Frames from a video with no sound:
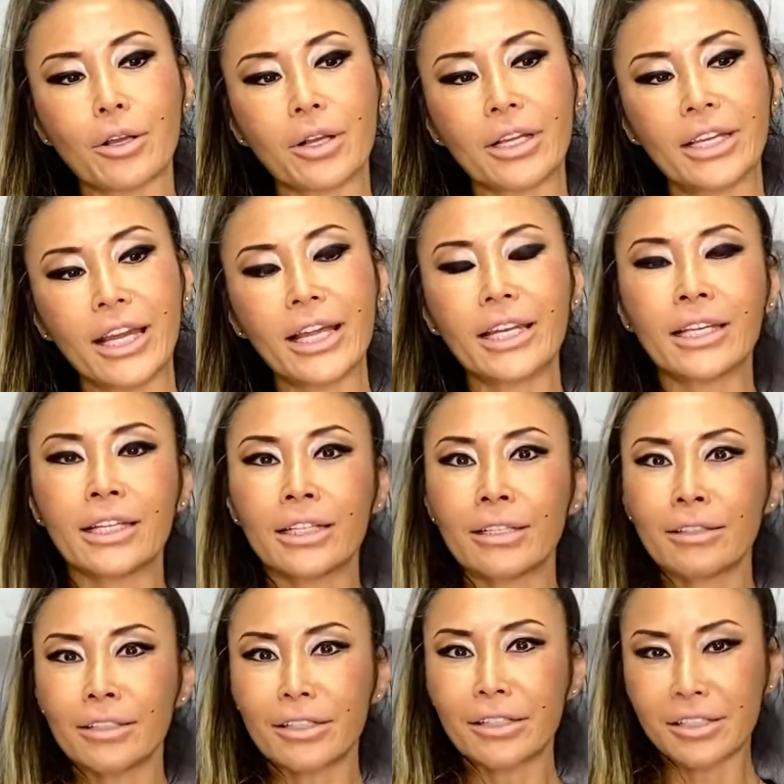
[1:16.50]

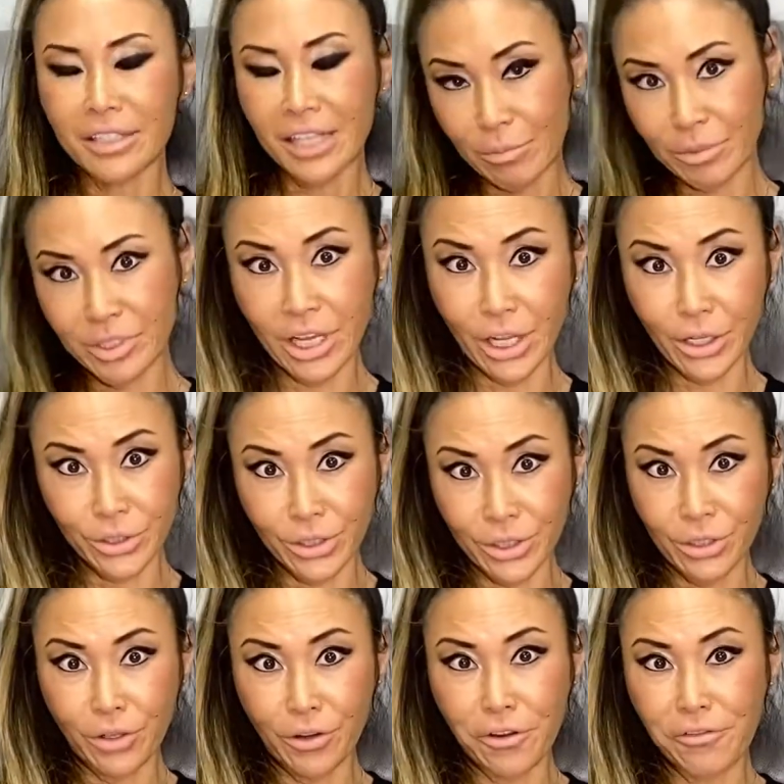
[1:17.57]
getting stem cells
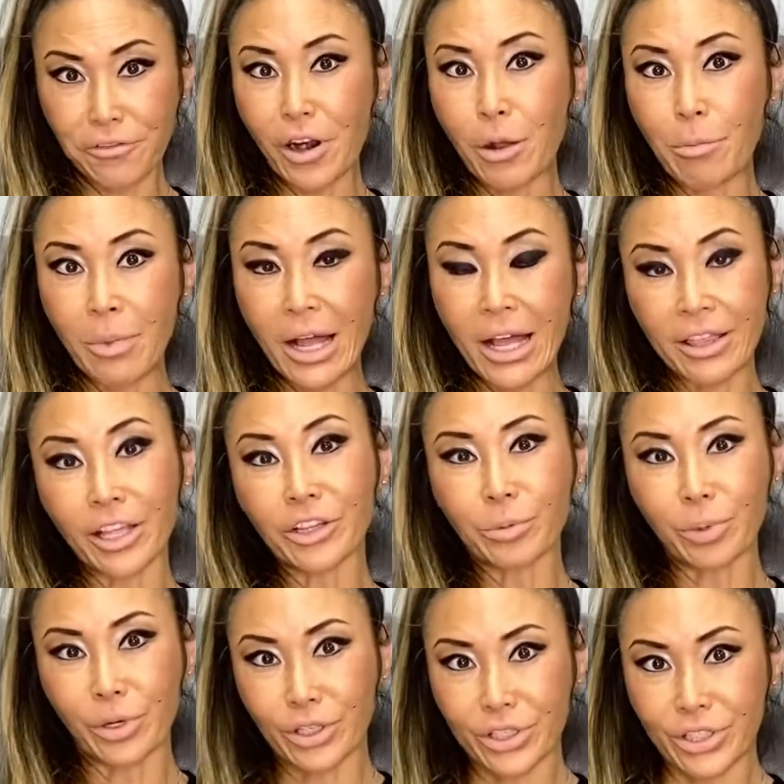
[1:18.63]
from another
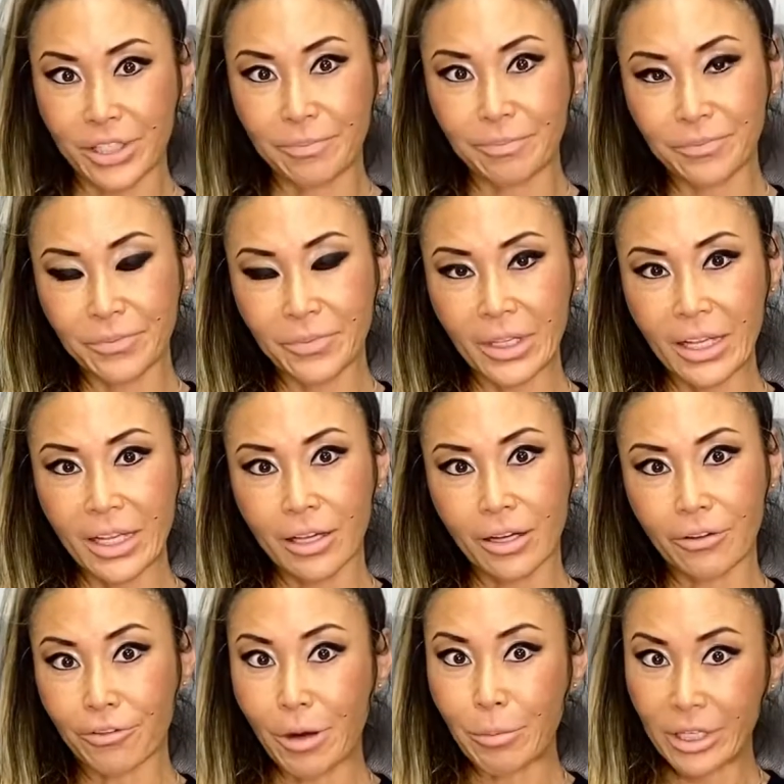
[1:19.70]
person,
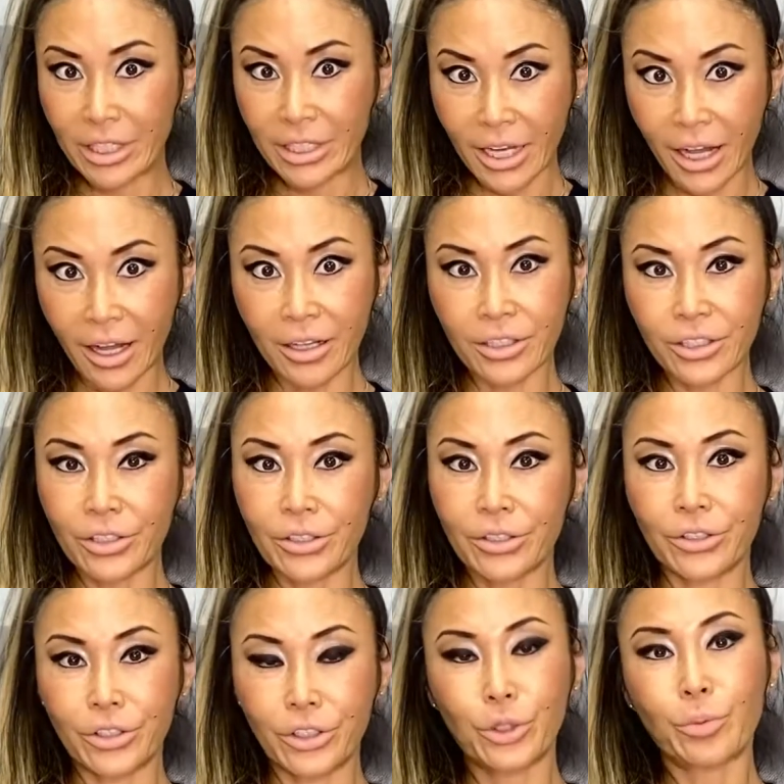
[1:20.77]
from a young
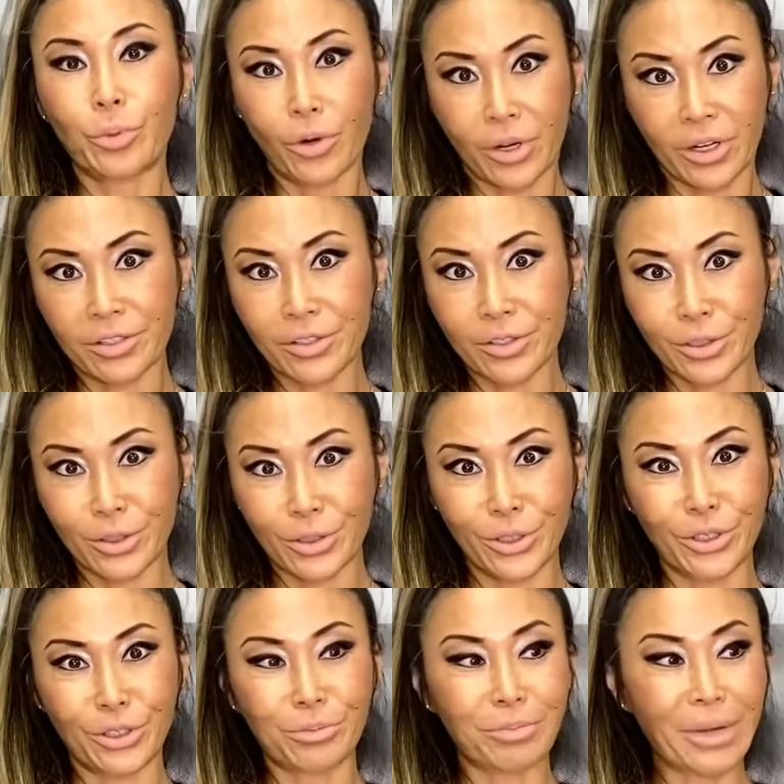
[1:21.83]
newborn's,
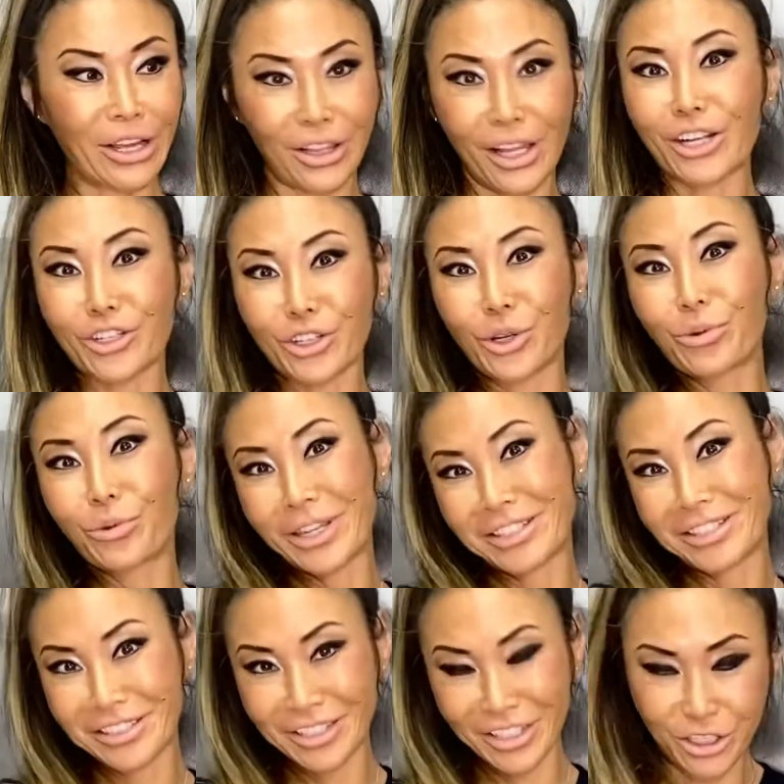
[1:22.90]
biological
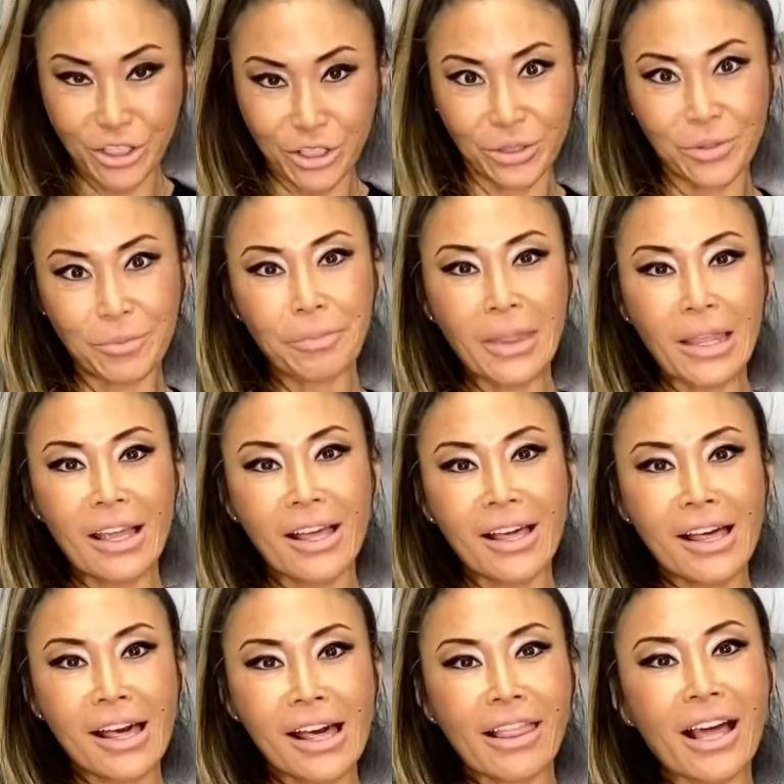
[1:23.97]
waste tissue,
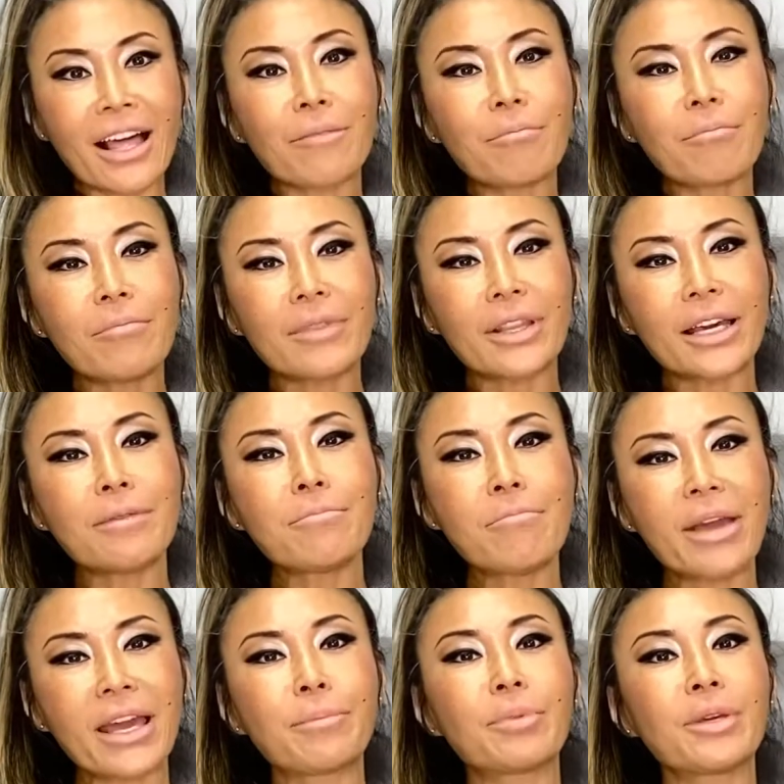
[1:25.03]
that it
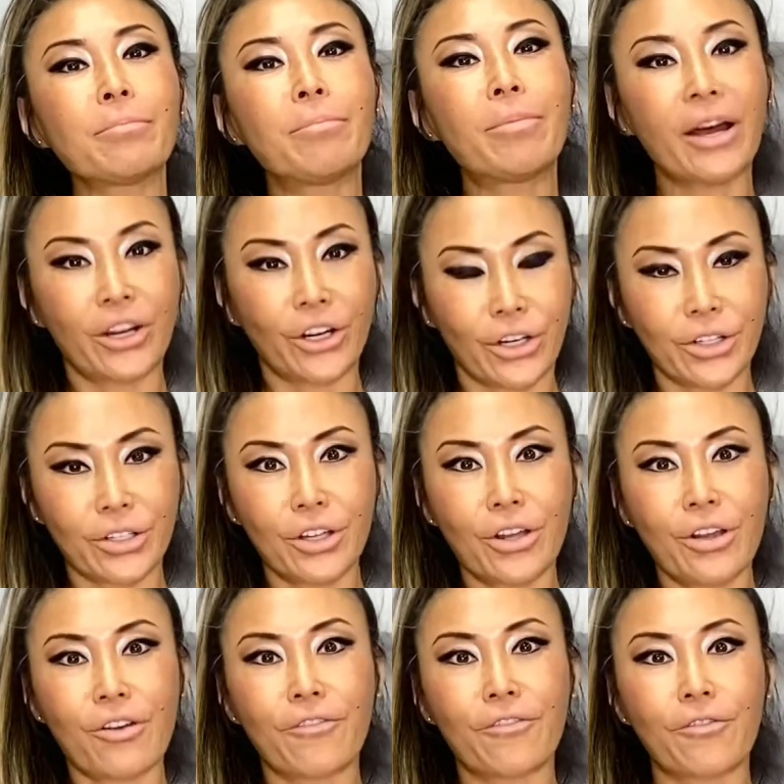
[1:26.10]
may be better
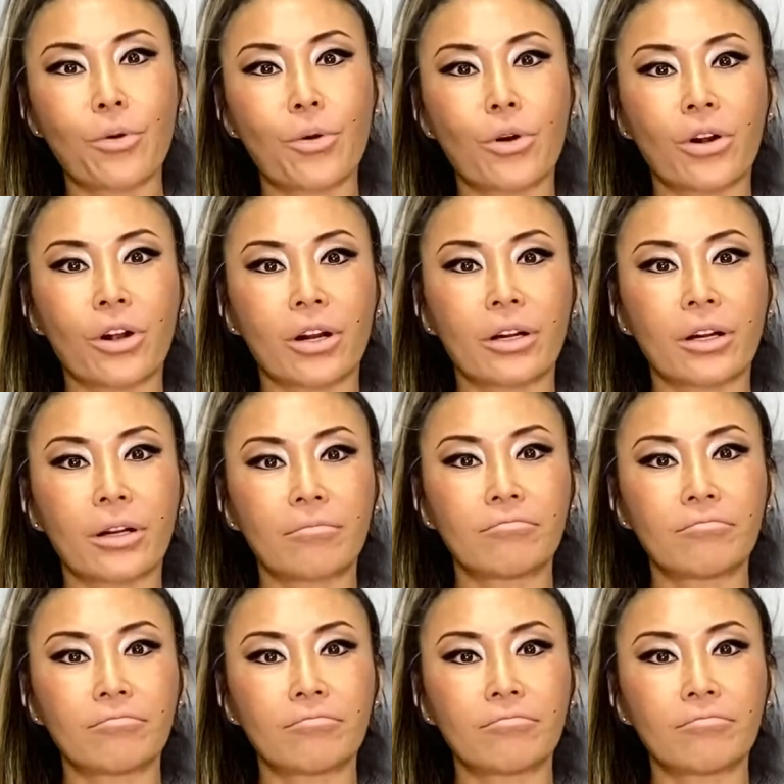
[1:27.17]
for